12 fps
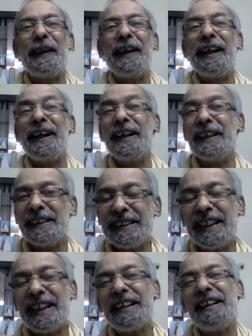And
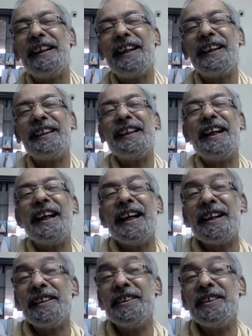exactly like that,